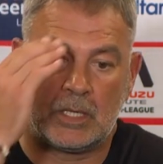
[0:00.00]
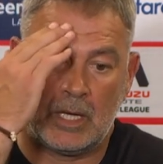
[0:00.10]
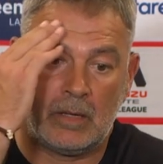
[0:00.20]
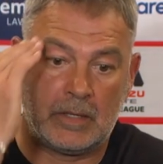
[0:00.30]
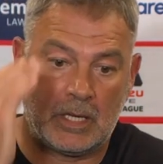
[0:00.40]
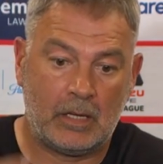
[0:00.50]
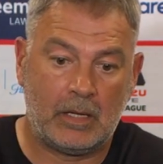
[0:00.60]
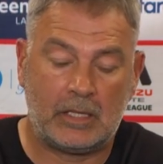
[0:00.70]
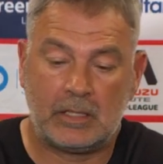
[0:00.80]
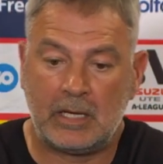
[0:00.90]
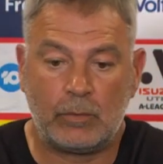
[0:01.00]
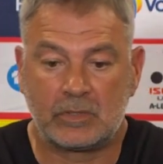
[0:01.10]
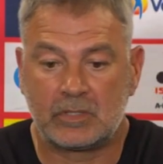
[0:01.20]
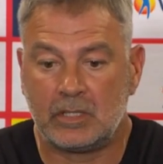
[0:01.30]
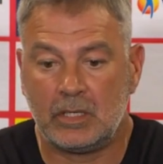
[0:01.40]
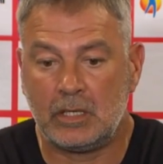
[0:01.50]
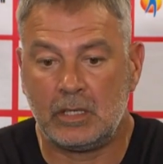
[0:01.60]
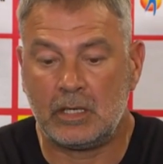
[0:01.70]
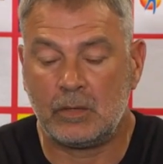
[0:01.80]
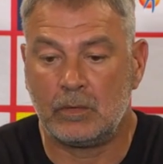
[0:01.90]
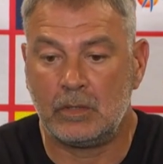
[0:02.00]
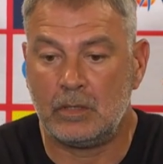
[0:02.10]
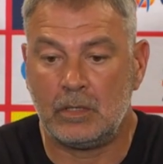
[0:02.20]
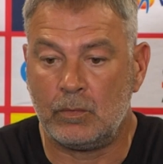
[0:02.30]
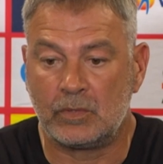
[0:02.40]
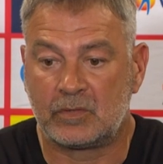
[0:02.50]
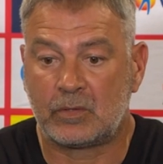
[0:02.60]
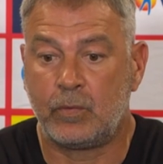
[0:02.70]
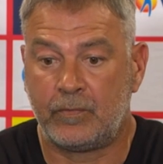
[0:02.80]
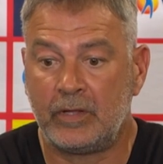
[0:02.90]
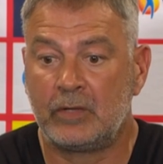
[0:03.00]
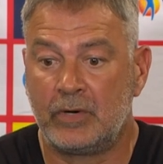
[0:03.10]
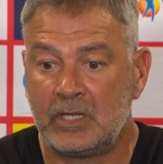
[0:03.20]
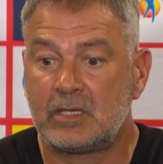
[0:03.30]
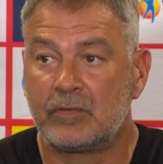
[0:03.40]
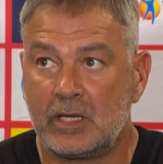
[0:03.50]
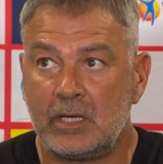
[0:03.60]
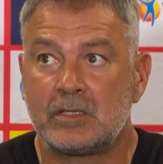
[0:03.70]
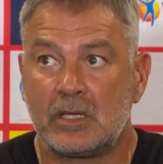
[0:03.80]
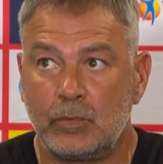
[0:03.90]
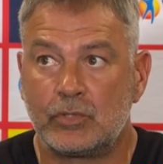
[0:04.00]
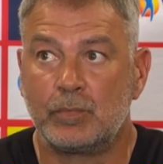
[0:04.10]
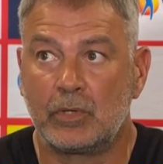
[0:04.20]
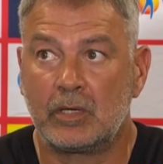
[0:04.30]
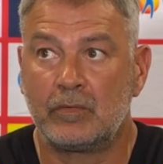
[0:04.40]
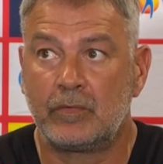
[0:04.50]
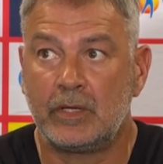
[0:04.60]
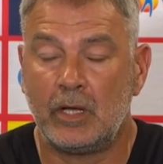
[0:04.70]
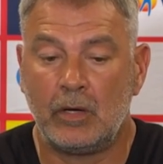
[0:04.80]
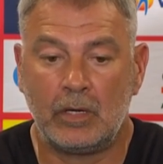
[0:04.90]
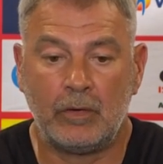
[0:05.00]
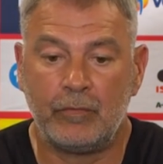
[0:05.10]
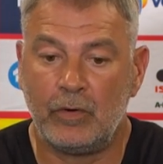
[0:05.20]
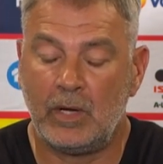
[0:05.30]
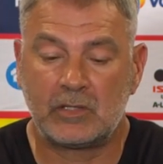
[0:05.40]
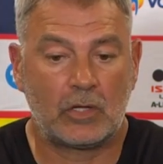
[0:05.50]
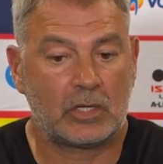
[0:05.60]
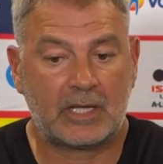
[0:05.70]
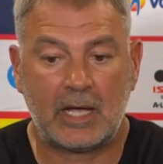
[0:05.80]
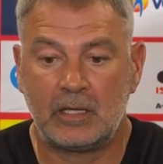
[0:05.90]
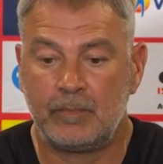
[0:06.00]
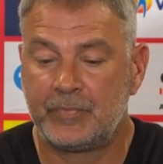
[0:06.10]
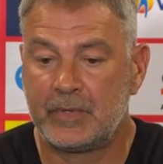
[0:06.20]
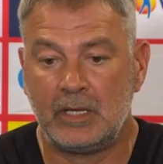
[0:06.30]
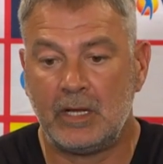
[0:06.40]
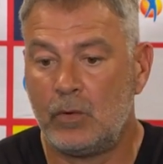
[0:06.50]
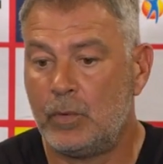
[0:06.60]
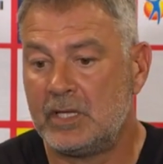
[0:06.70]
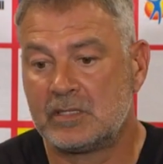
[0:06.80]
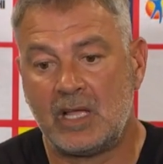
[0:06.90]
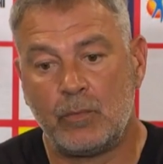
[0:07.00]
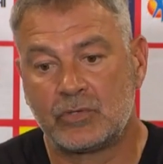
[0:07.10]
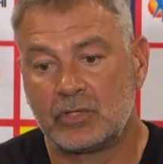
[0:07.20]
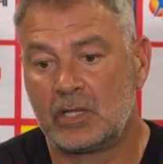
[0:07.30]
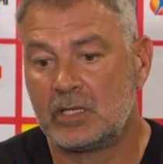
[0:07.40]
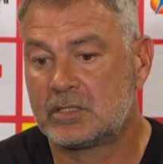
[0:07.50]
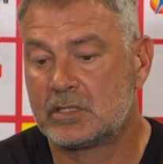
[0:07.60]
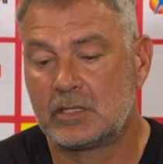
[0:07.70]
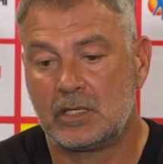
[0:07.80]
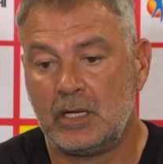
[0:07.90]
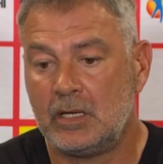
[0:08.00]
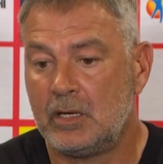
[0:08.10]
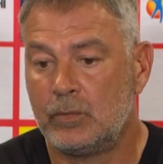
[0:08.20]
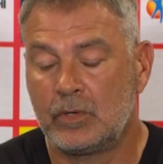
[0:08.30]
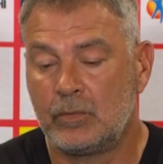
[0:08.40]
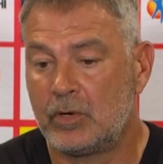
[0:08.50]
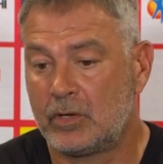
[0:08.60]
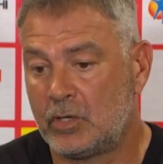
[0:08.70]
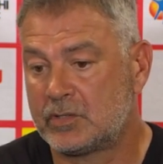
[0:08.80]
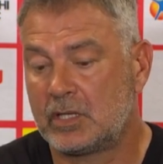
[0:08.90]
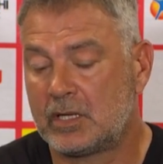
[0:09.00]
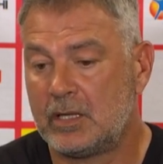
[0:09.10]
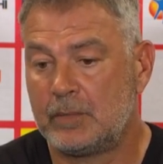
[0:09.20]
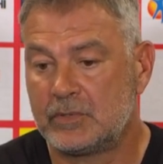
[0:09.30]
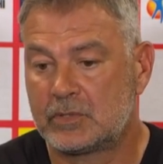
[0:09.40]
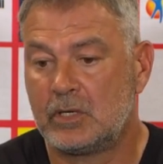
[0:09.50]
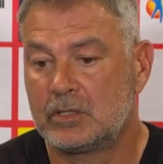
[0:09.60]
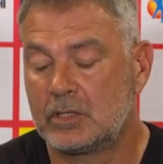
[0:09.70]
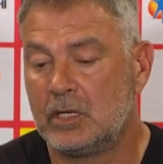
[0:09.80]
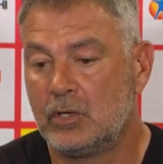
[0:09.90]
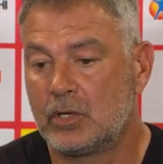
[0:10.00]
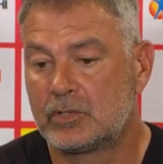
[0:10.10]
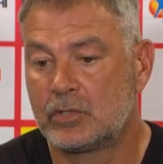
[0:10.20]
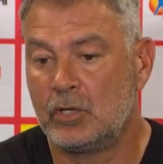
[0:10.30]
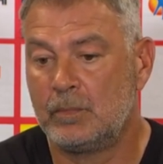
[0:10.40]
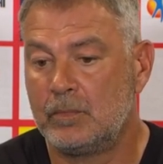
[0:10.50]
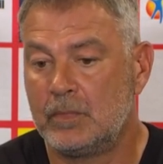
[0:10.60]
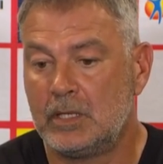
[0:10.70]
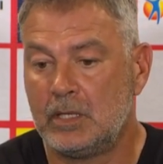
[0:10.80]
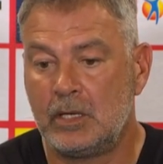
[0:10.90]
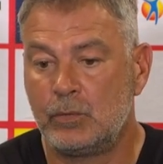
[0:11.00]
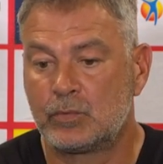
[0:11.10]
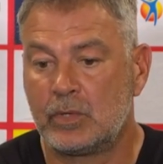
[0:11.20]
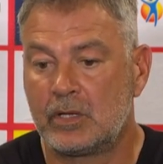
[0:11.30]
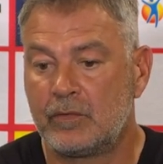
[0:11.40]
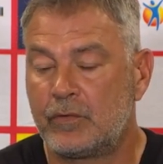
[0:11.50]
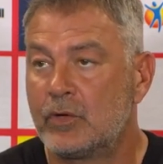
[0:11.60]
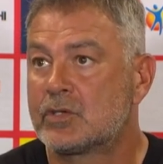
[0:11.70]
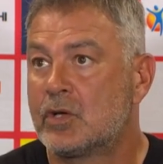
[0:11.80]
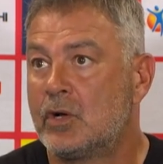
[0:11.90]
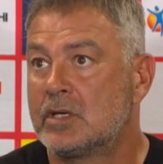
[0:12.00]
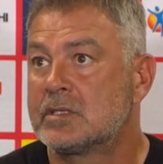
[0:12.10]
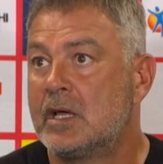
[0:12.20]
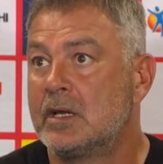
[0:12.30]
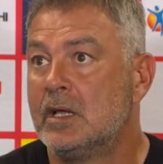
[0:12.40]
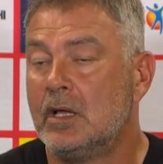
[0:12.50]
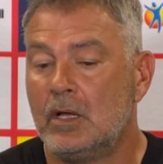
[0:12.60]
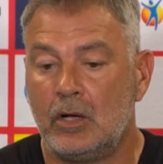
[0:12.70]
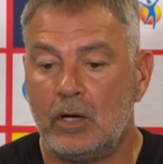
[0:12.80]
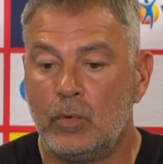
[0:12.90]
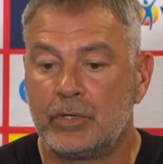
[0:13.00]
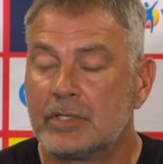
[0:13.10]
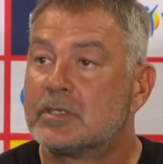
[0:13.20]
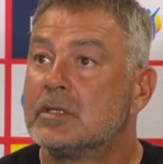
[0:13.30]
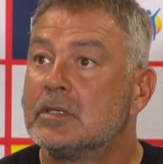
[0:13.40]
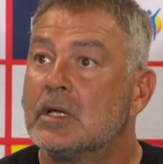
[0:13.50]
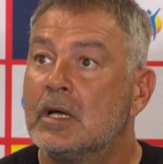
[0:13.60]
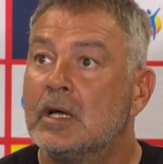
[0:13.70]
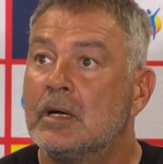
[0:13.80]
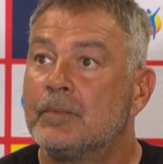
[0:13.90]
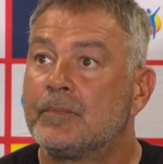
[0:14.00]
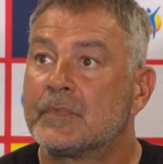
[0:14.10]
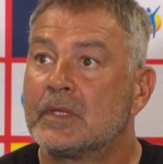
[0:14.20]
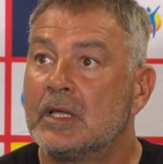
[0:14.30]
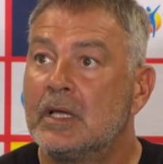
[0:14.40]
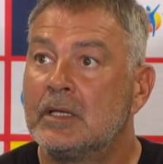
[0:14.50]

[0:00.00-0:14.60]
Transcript: Yeah, and it was relatively easy. Would you believe? You know, I've always liked Callum. You know, when his name was on the list, you know, when I got to the club and signed a longer term, you know, he was one of the first guys that I wanted, and